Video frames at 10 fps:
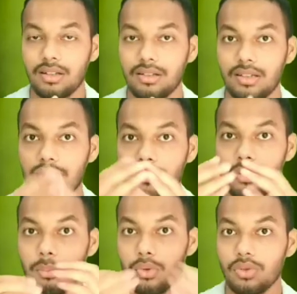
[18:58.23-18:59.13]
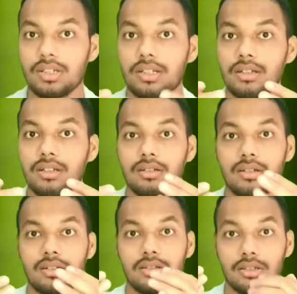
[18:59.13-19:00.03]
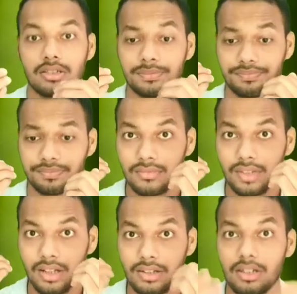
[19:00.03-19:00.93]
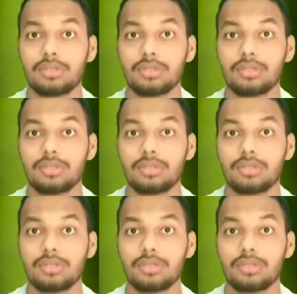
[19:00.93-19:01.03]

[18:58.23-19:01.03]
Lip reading: Then from porosity, the redox